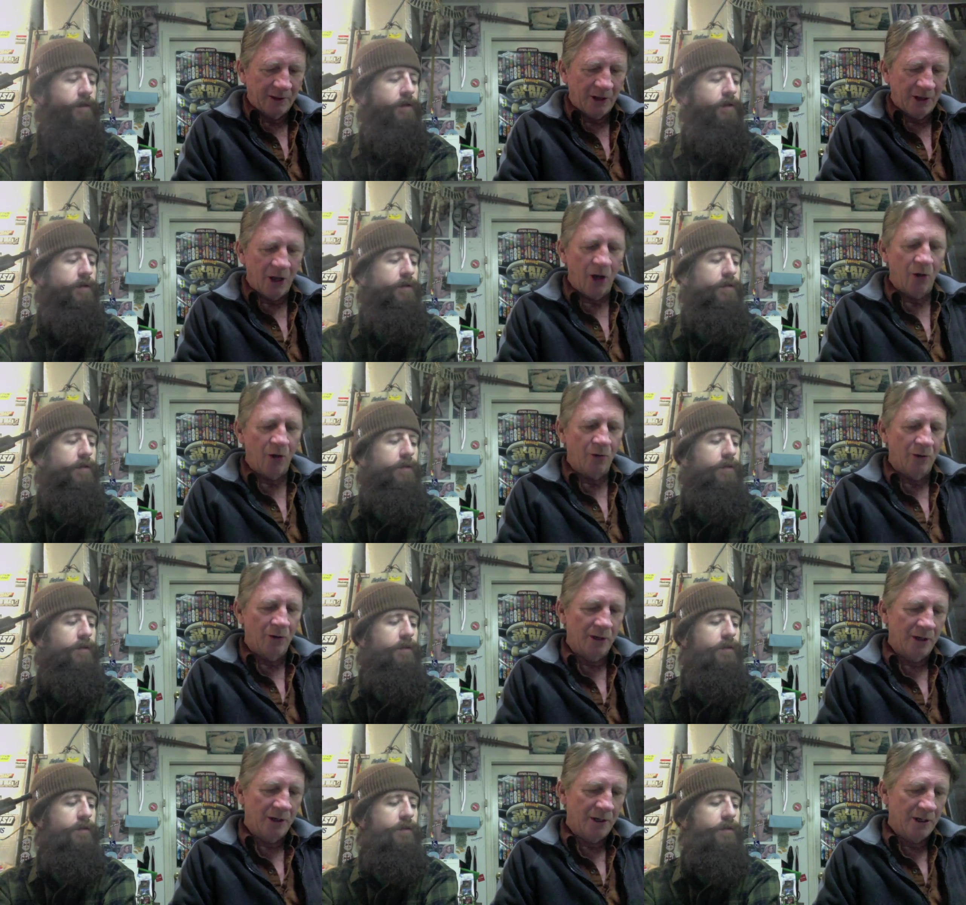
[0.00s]
Speaker 1: Oh,
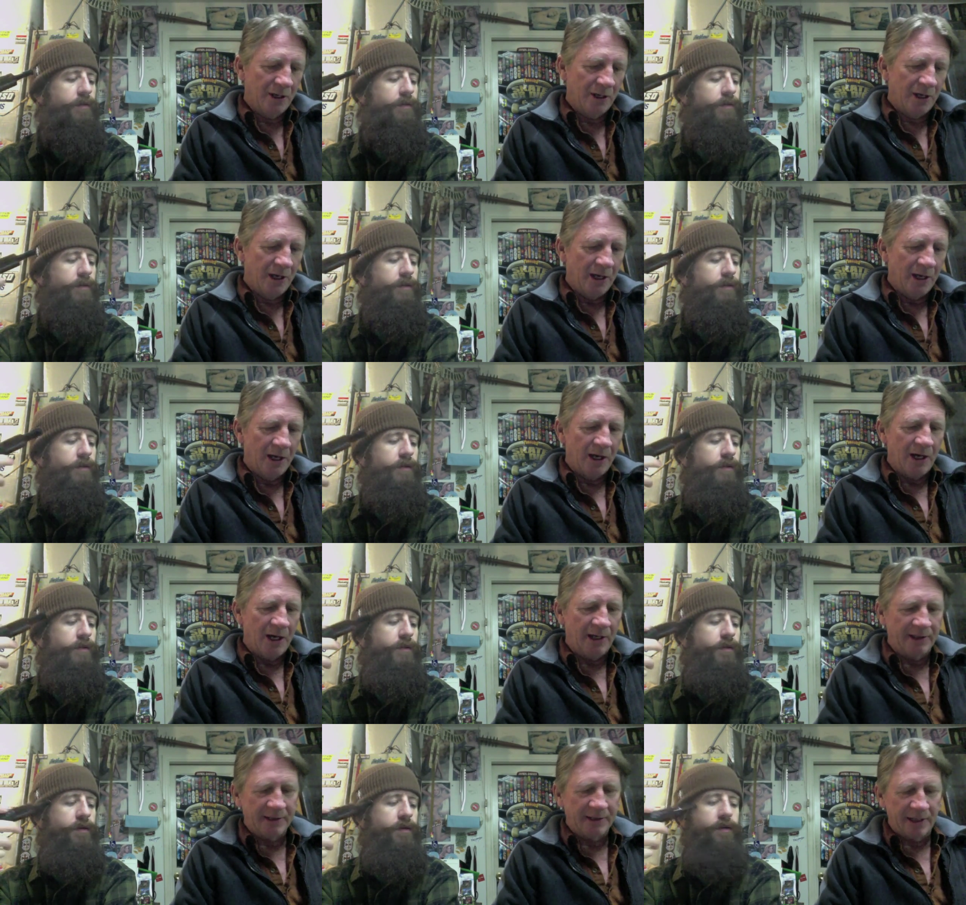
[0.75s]

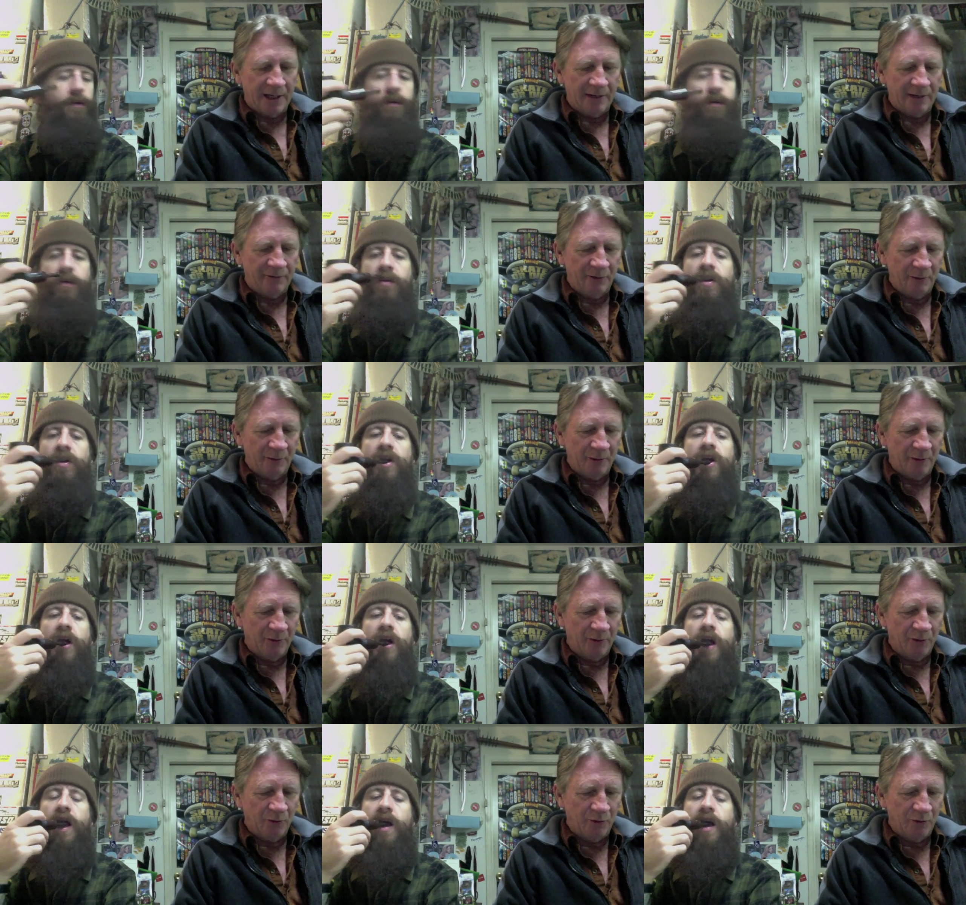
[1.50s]
I, I
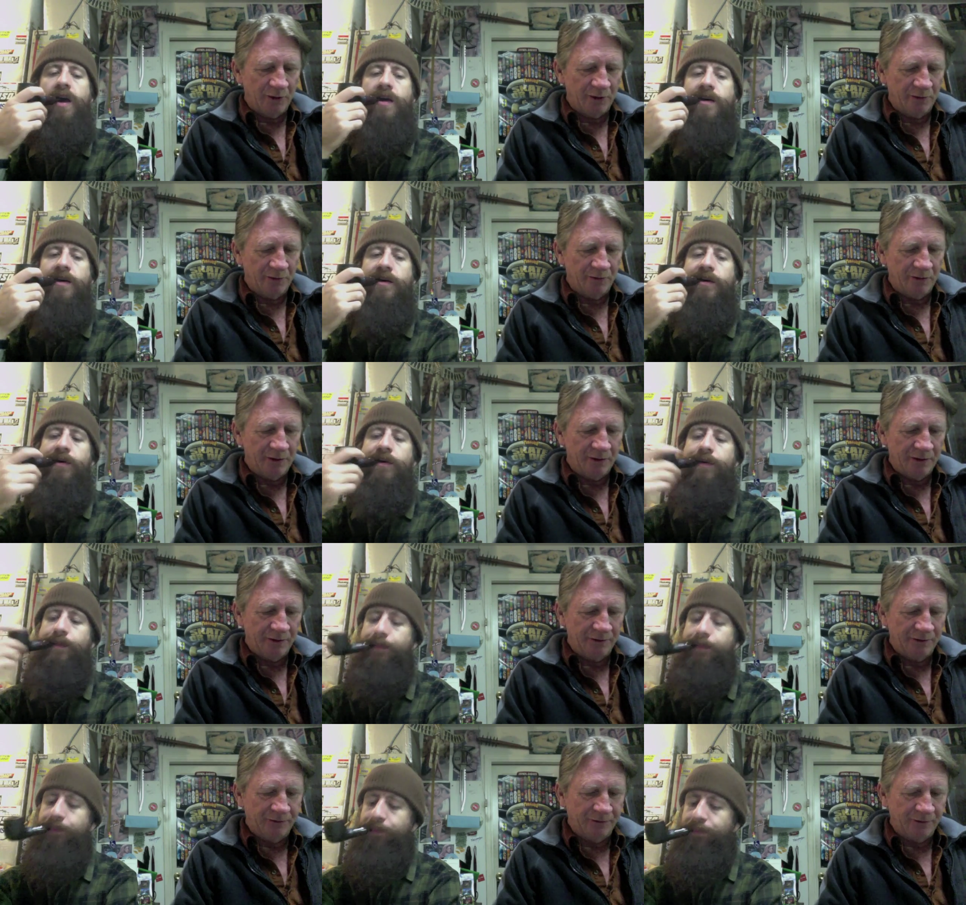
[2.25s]
remember what it
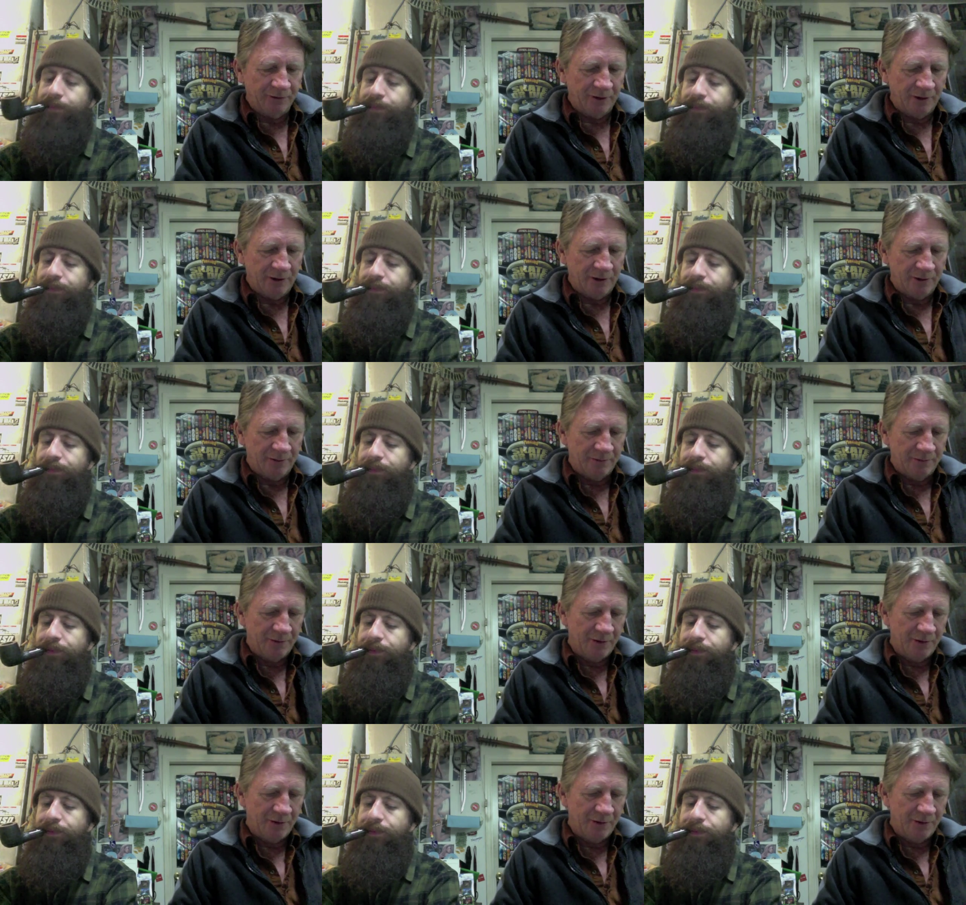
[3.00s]
was. Um,